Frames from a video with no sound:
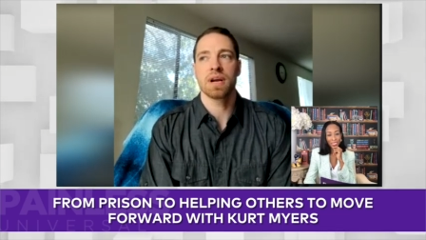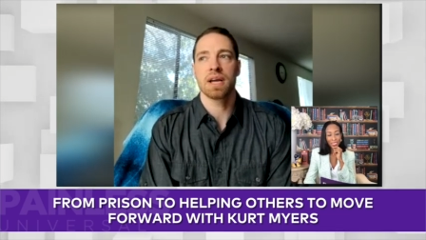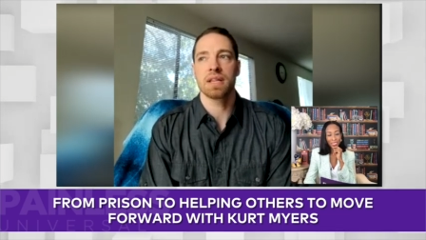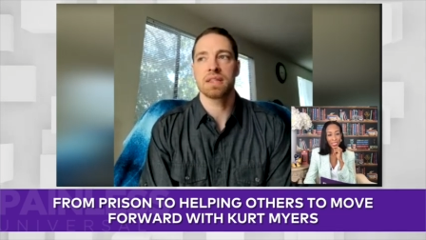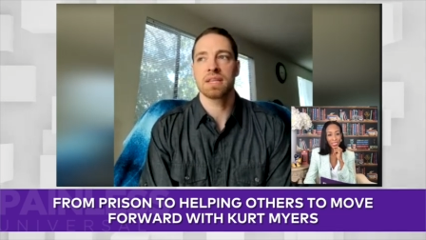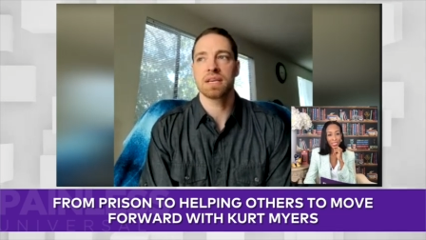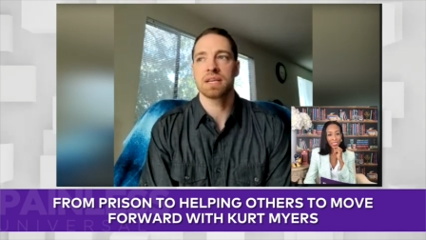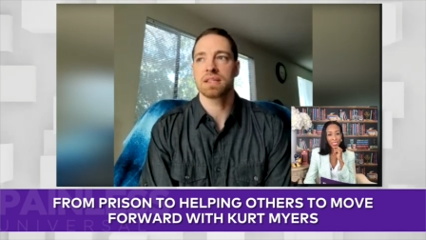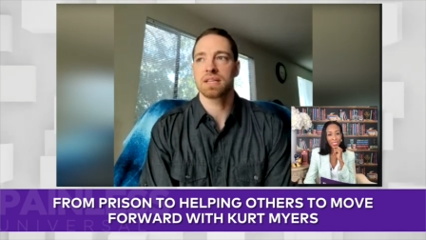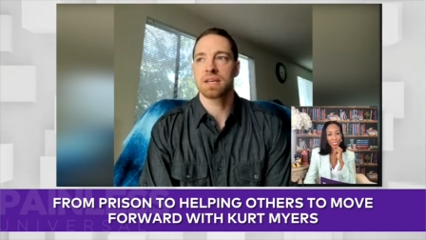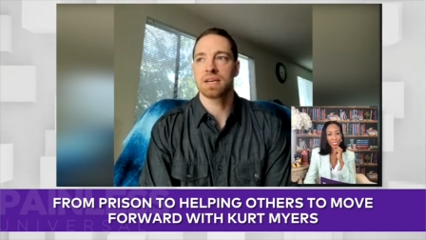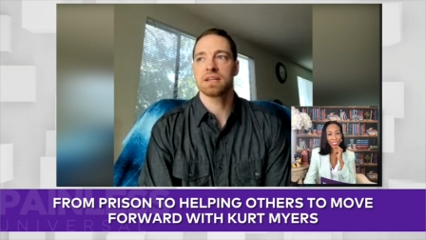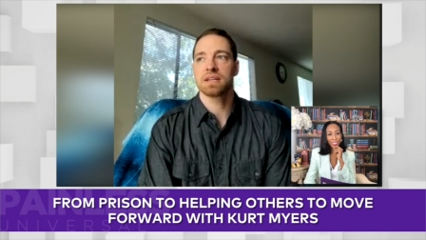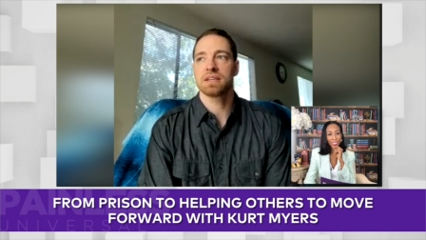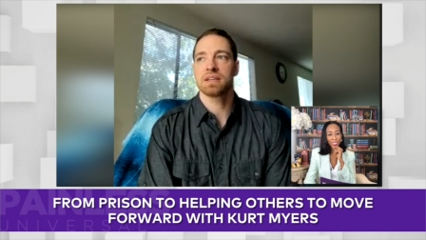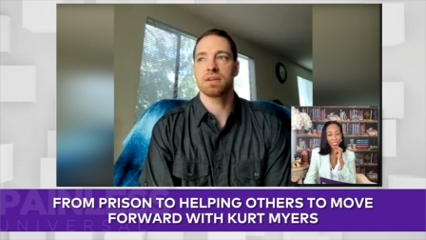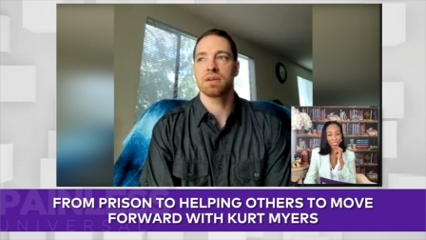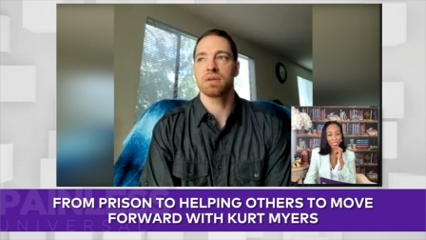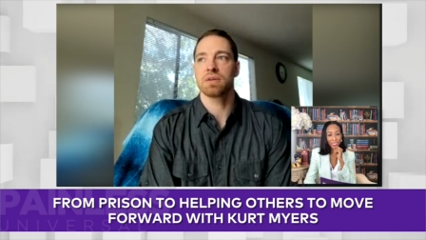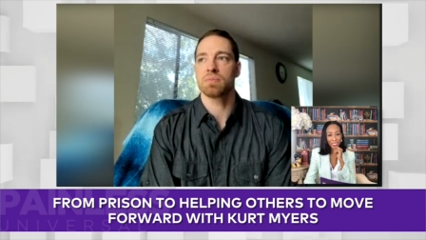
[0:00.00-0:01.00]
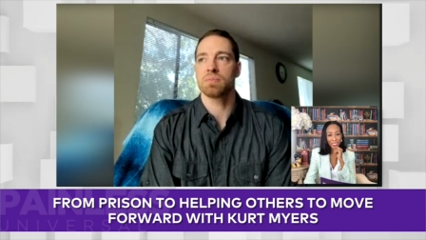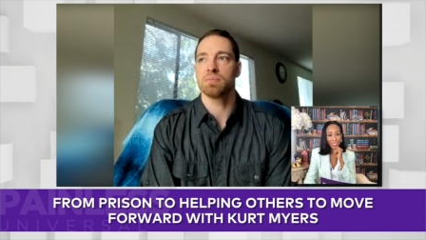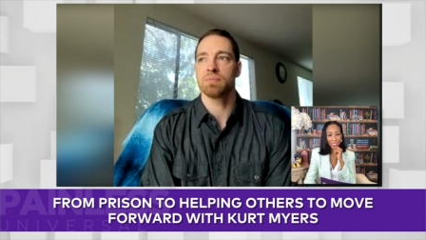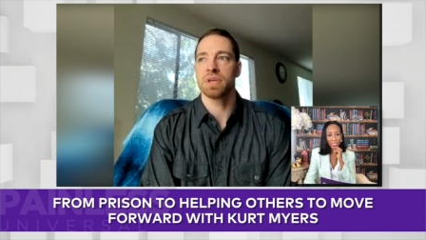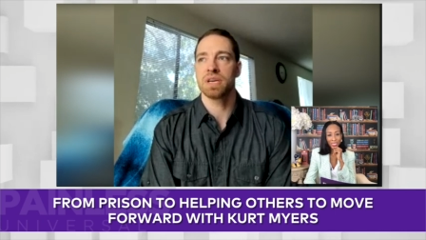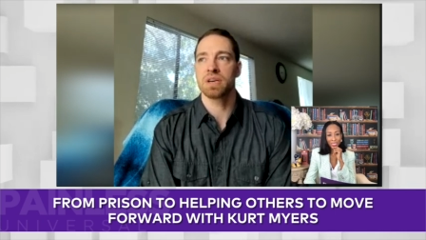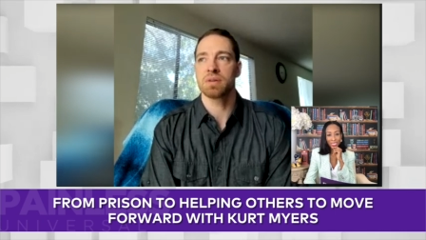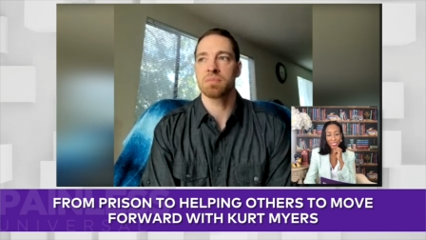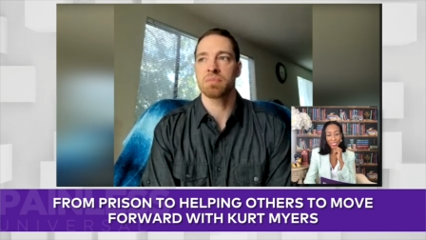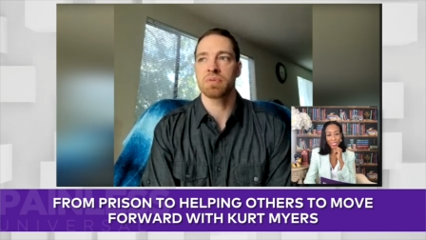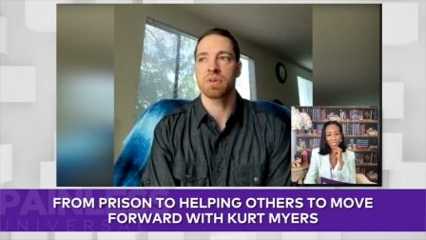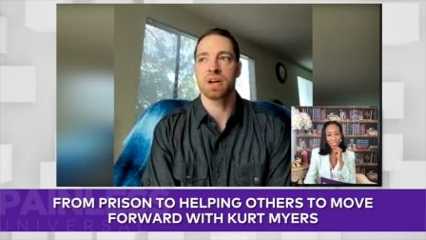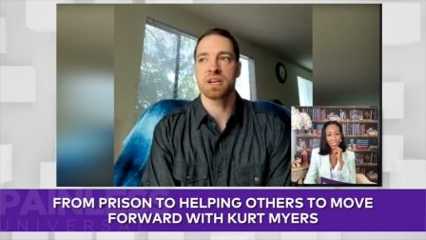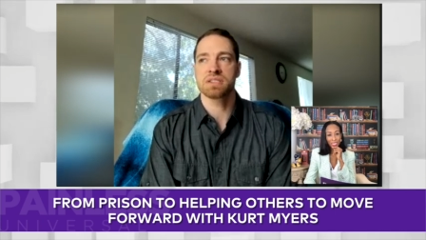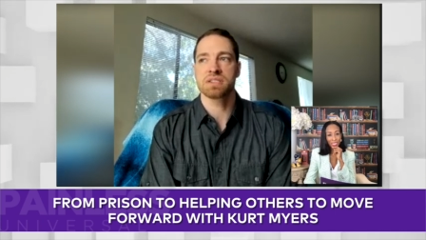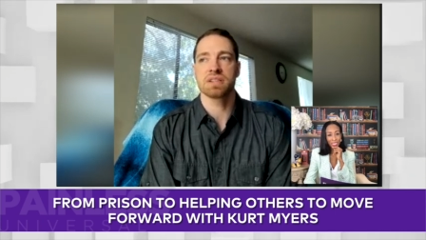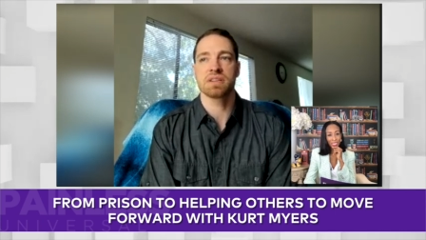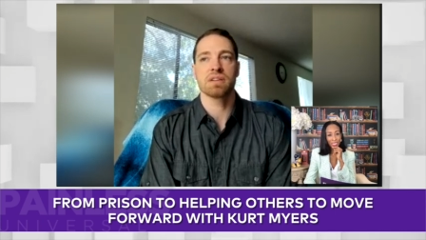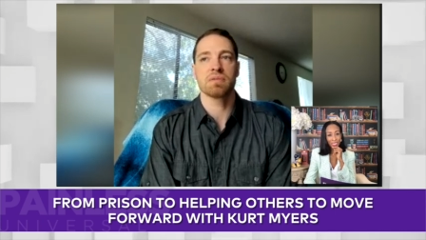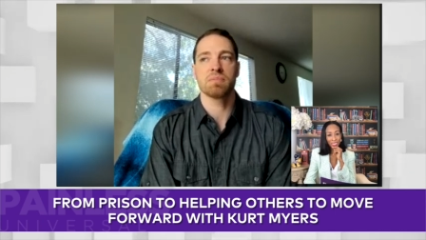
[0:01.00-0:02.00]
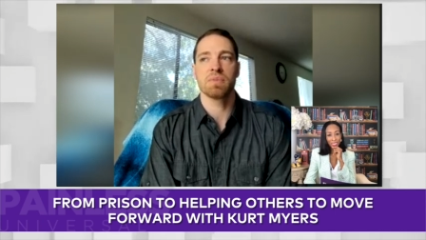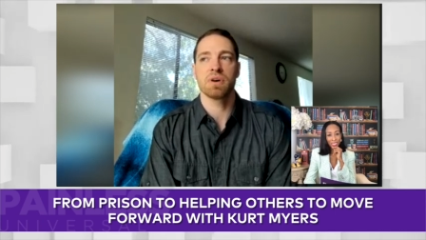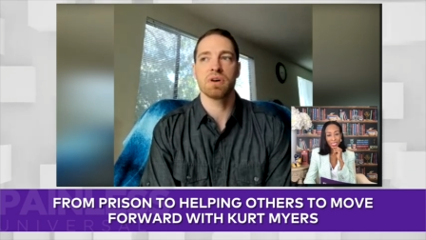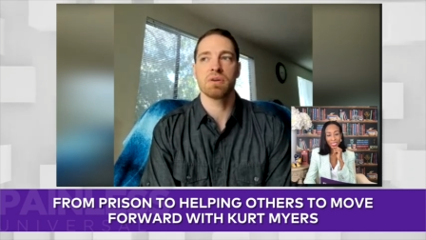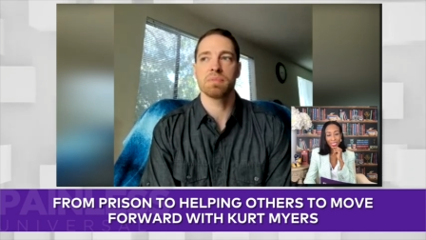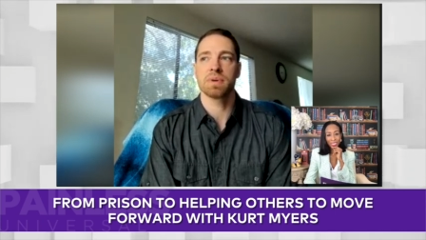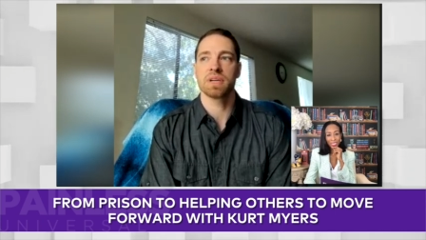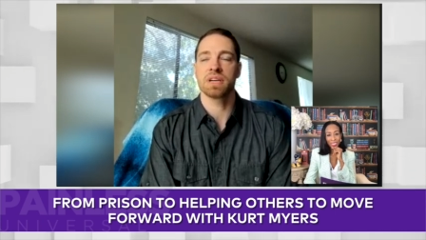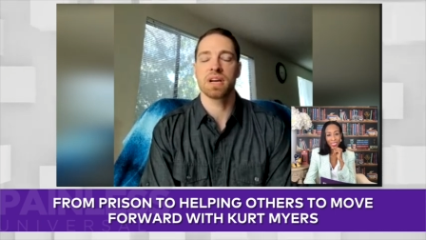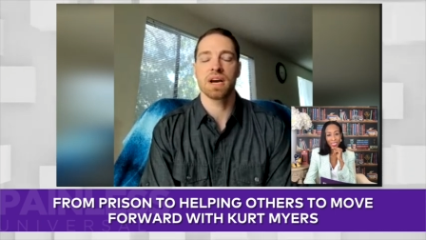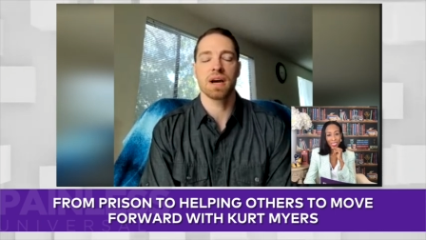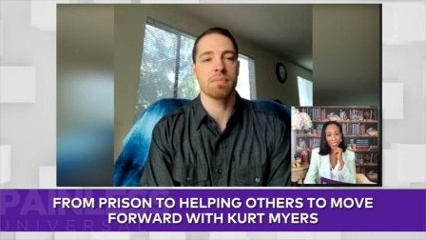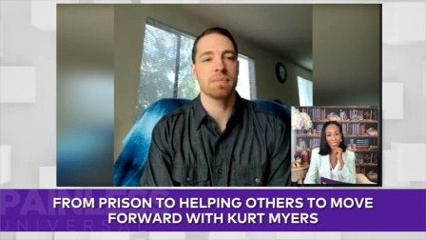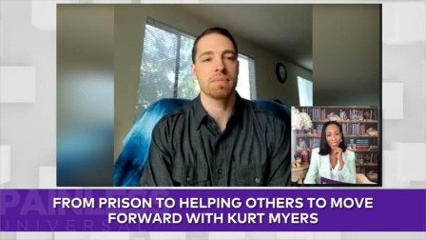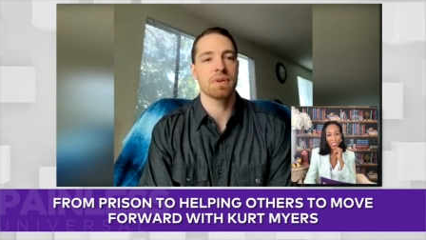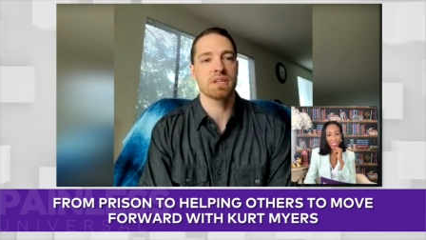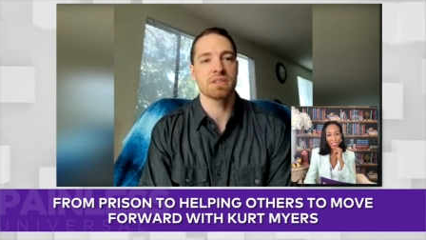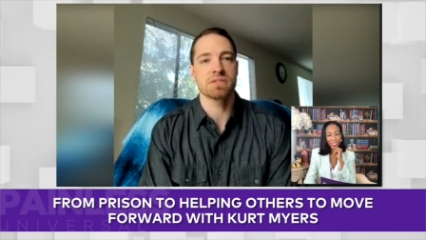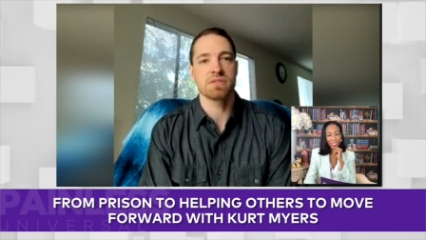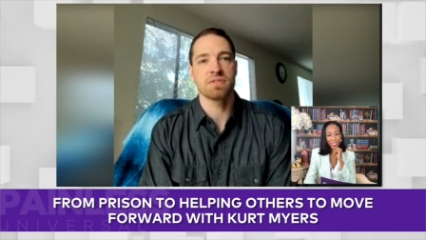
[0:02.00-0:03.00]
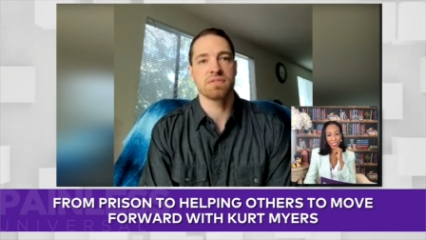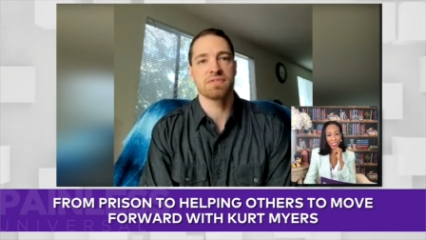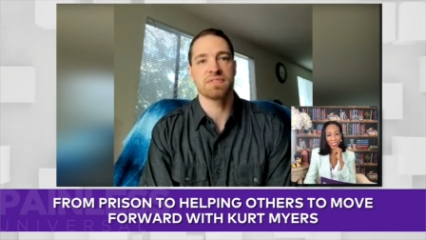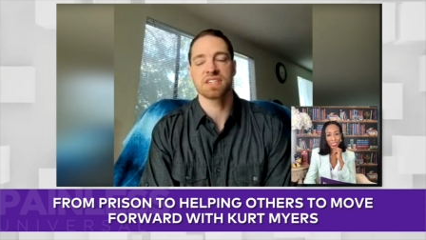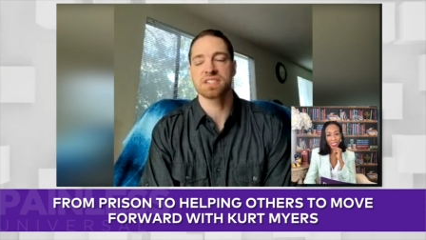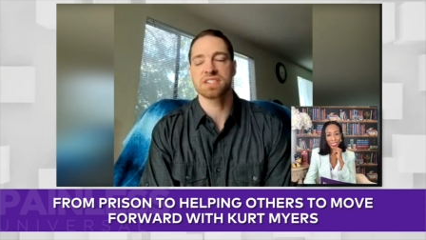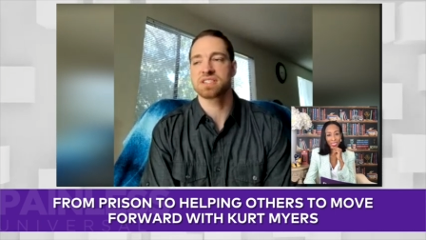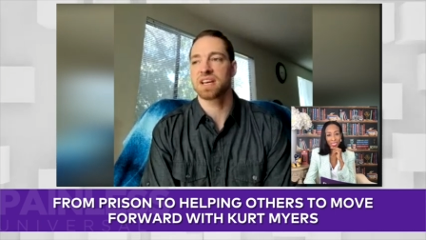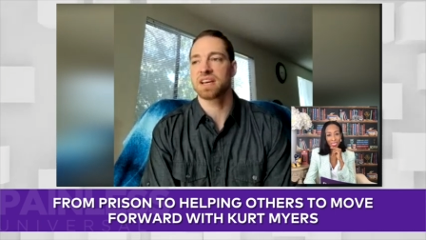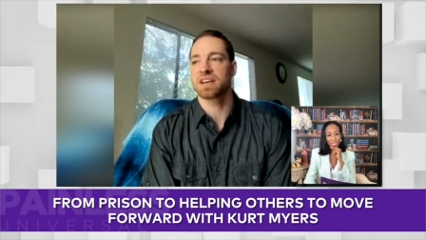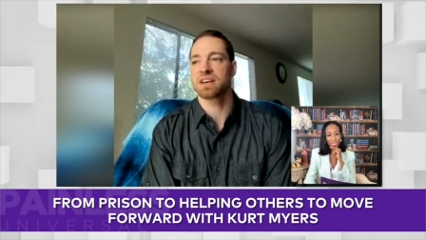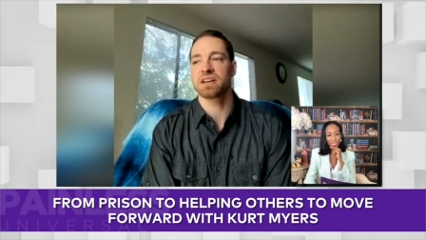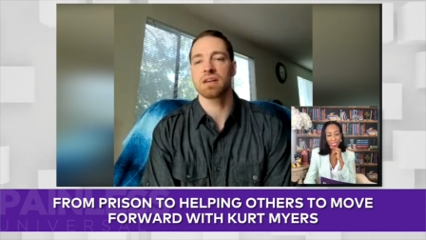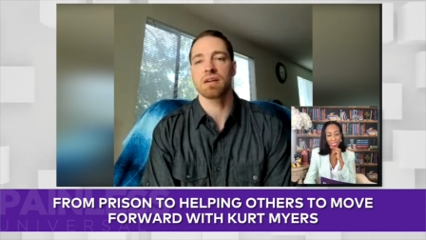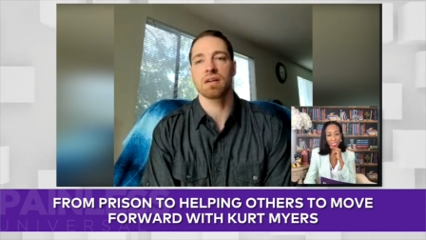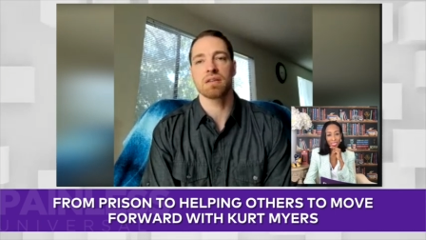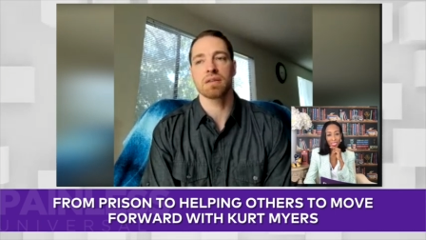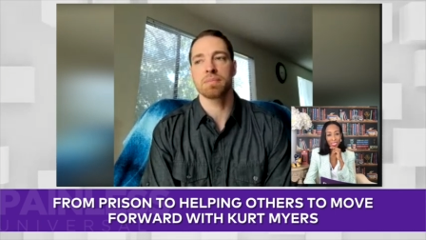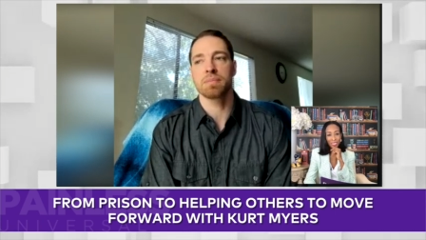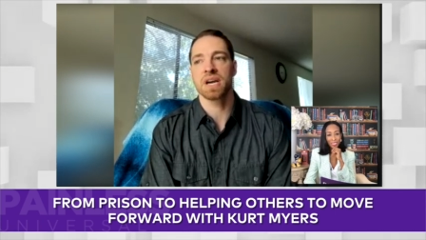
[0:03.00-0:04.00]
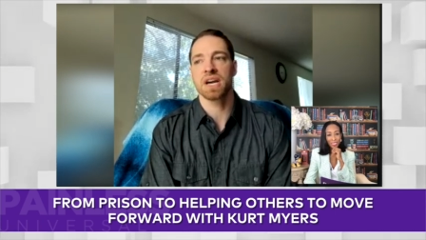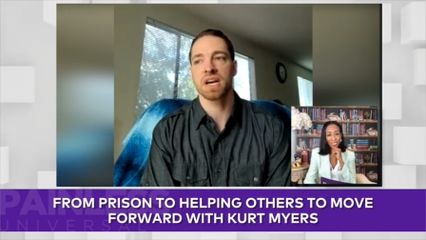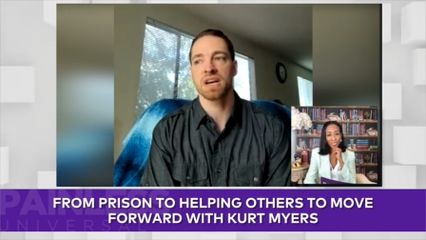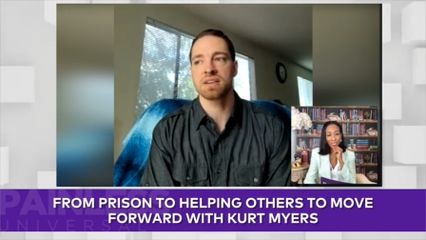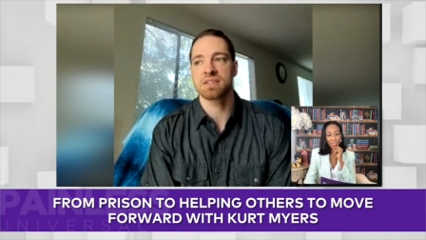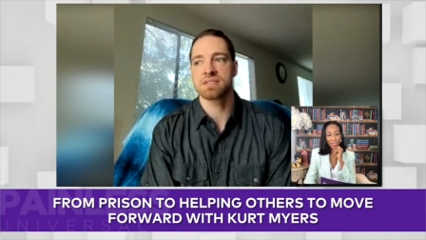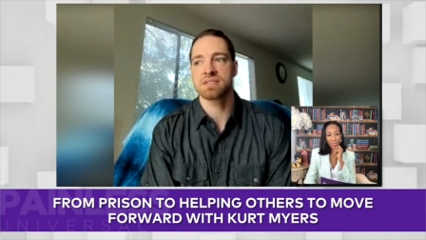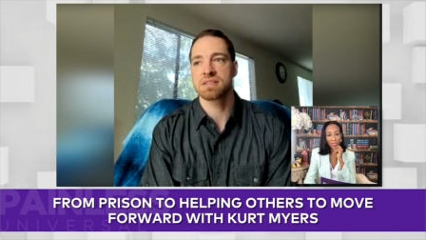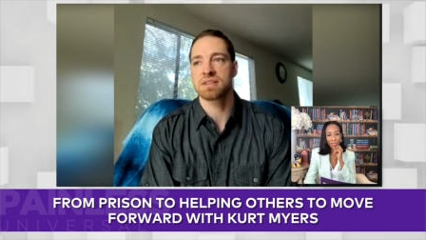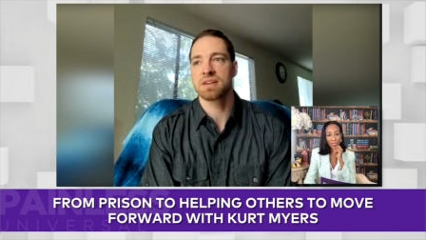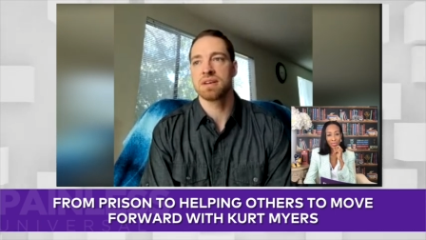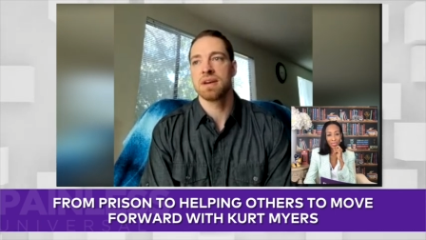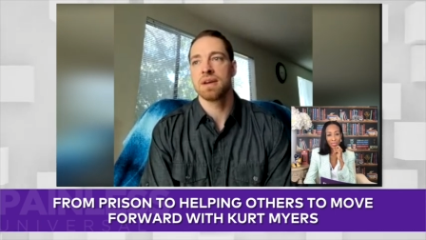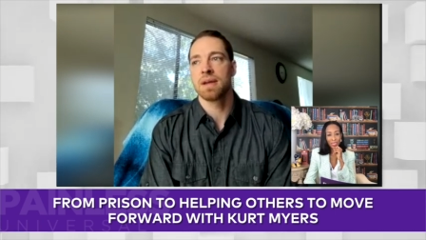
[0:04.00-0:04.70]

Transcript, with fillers: I think that you know being present in the moment, not being too fixated on the past,